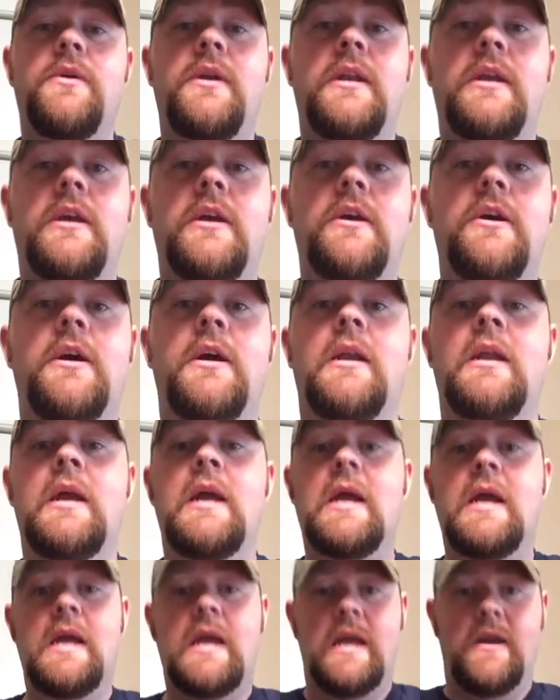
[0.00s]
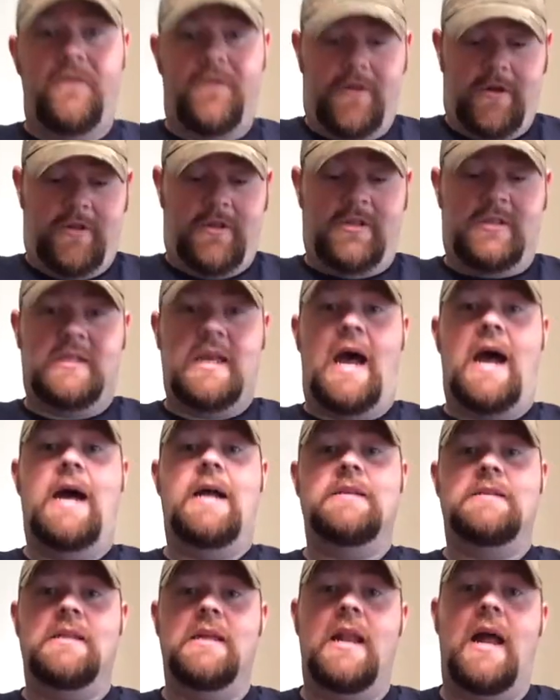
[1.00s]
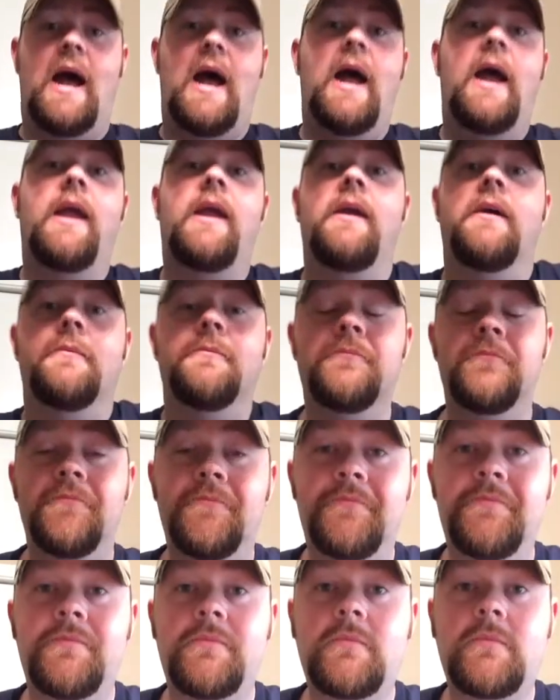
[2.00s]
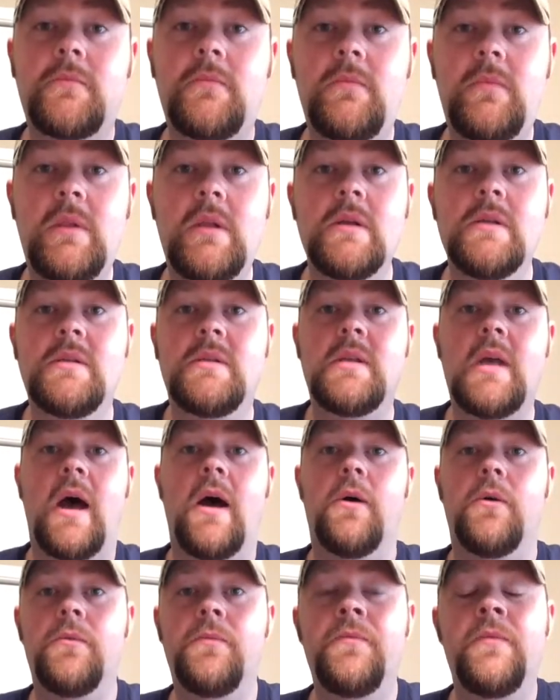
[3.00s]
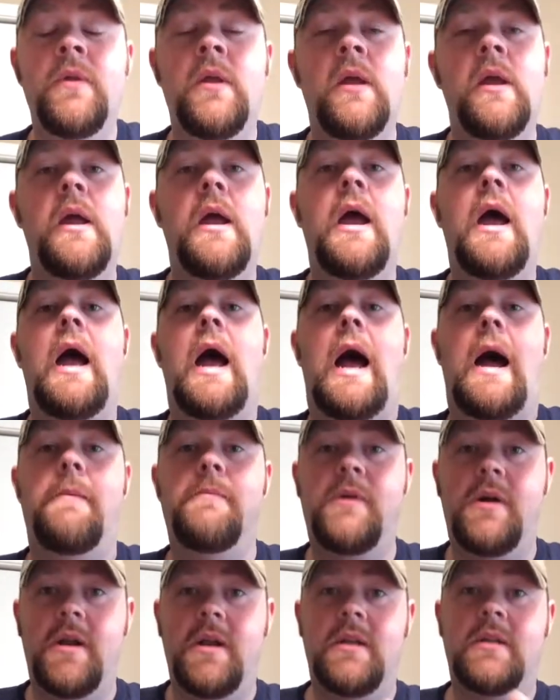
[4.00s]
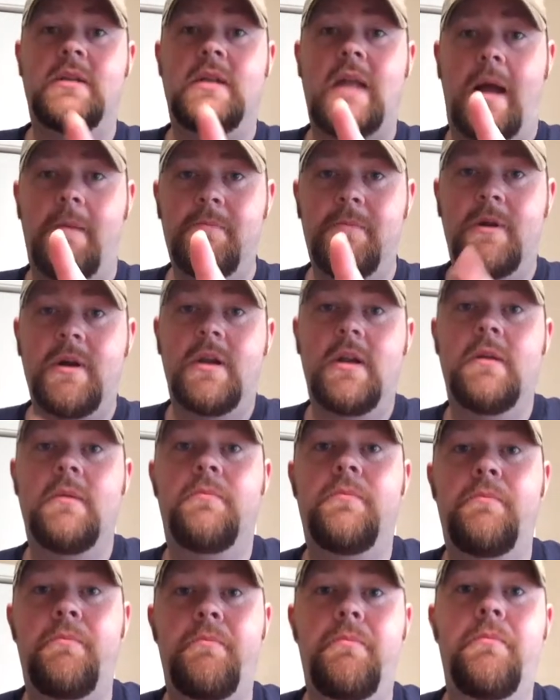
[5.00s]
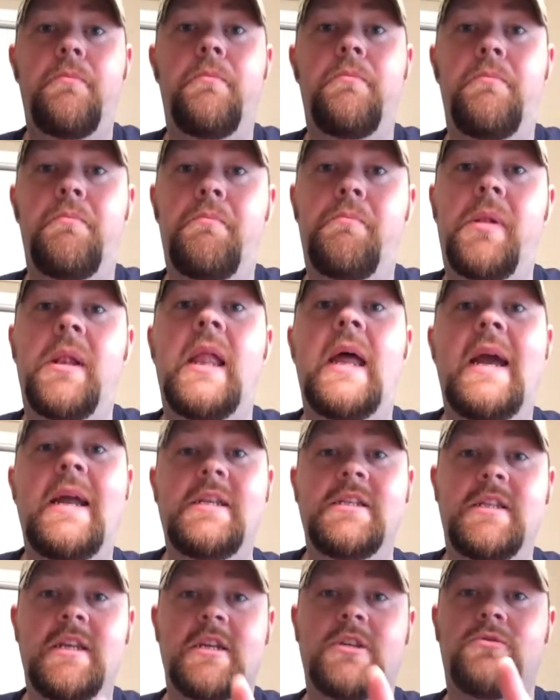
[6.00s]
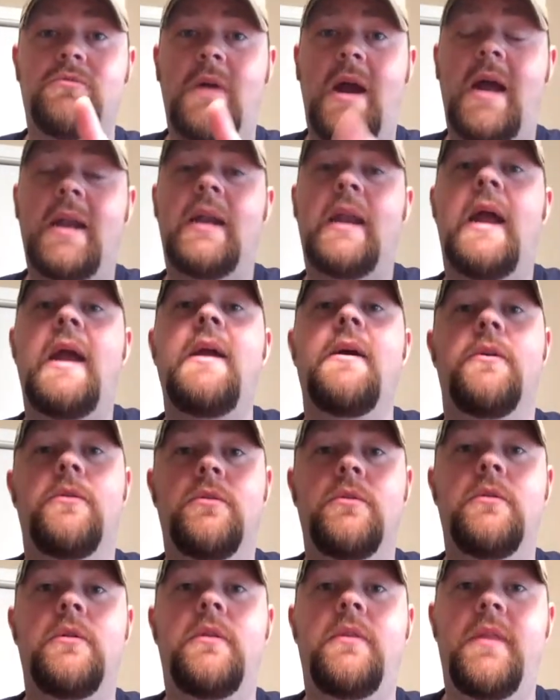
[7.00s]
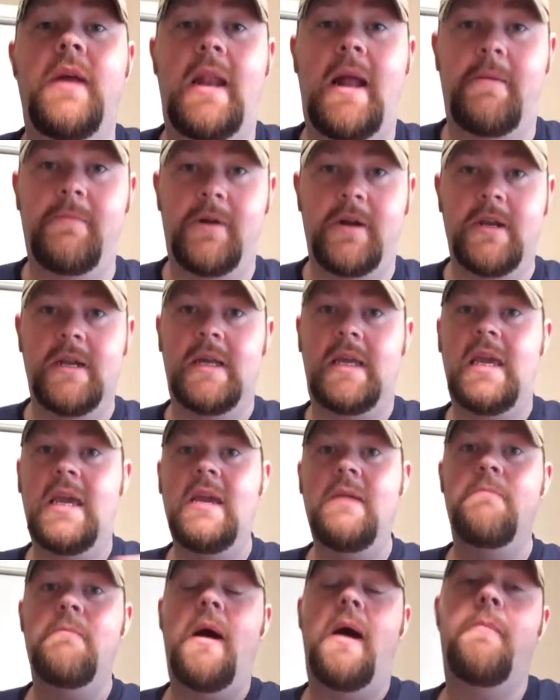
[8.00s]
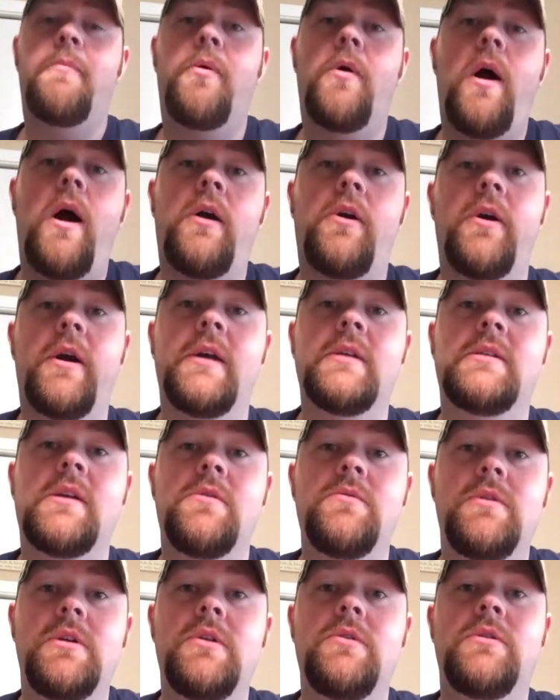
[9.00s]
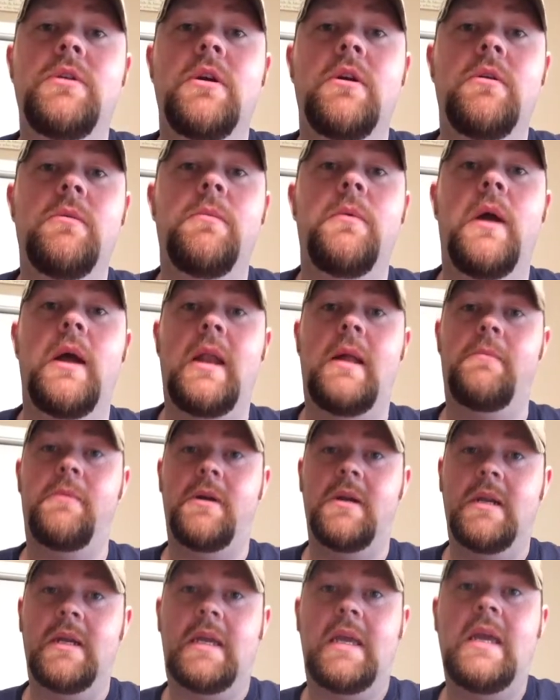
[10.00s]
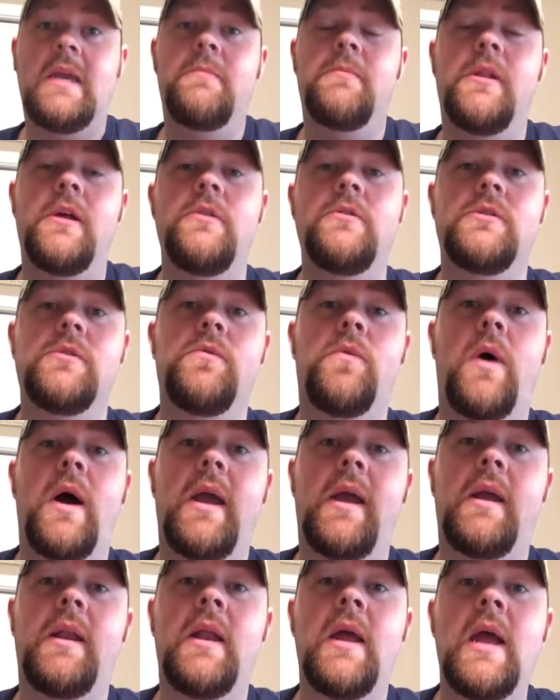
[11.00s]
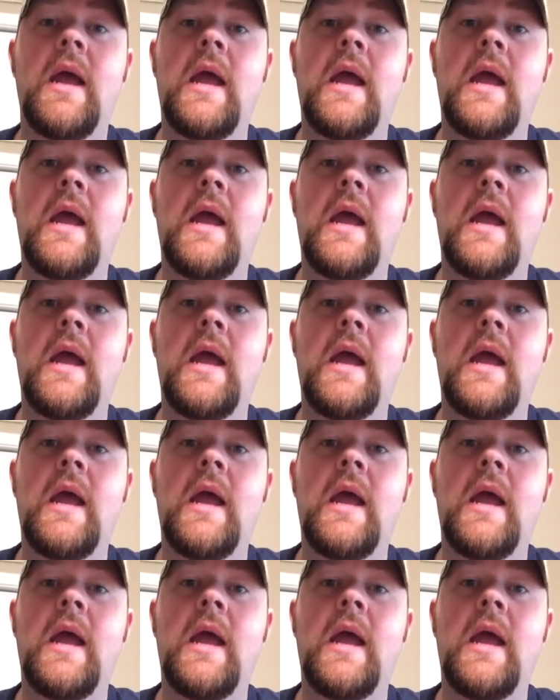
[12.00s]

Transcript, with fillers: any good if you're the size that I am. So I'm gonna I'm gonna pledge this right now that I'm going to keep my progress on YouTube and I'm going to keep losing weight